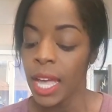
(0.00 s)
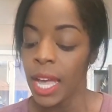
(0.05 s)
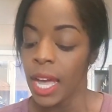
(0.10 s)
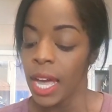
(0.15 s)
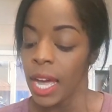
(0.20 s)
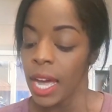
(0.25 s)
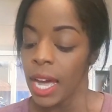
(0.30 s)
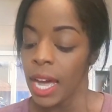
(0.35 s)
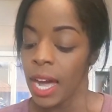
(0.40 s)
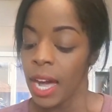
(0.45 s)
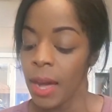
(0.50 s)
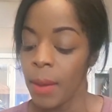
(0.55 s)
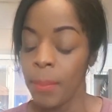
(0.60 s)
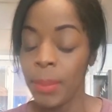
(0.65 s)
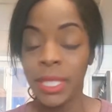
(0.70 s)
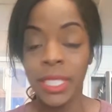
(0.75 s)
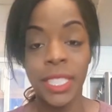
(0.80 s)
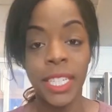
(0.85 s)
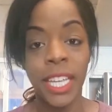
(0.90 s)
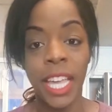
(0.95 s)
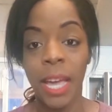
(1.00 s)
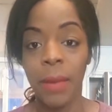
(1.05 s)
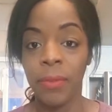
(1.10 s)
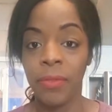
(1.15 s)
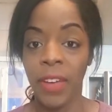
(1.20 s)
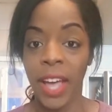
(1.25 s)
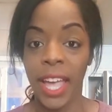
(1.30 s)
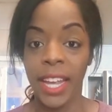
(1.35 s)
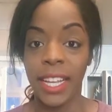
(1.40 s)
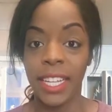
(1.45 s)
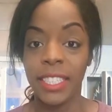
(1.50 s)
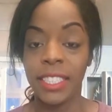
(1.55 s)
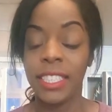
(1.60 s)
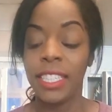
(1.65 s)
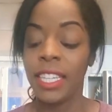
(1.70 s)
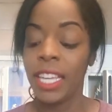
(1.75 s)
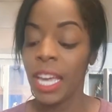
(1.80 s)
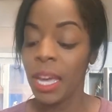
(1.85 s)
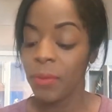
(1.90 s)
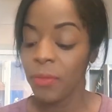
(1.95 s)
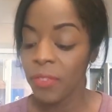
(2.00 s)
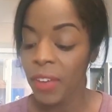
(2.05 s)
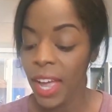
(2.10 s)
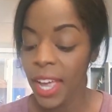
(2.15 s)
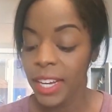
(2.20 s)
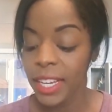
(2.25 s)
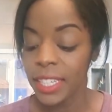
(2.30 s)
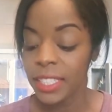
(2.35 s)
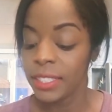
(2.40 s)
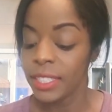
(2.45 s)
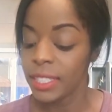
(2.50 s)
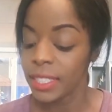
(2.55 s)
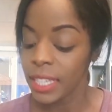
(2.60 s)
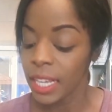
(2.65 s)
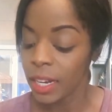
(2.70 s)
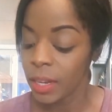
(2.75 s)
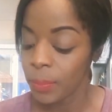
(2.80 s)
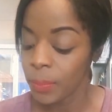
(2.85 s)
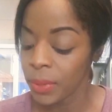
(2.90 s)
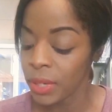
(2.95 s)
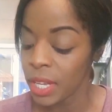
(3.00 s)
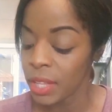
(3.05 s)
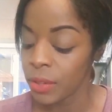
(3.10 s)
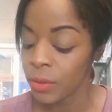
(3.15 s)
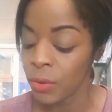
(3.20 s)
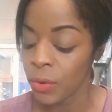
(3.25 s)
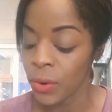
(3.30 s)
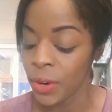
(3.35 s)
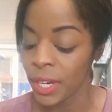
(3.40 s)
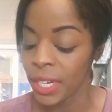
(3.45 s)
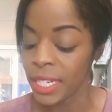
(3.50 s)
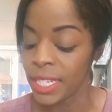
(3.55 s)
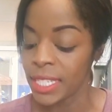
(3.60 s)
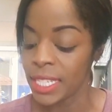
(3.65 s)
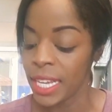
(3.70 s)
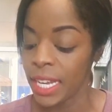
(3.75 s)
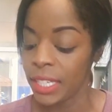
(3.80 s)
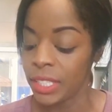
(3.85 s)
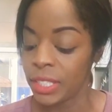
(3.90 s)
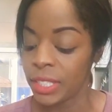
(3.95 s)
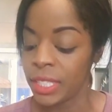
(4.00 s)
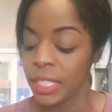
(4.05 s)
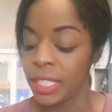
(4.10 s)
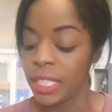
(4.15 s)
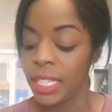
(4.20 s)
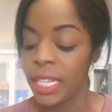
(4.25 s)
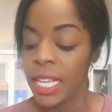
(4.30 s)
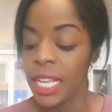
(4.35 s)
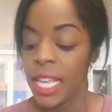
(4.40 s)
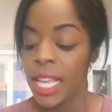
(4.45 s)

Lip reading: But she kept fighting. She set up another organization.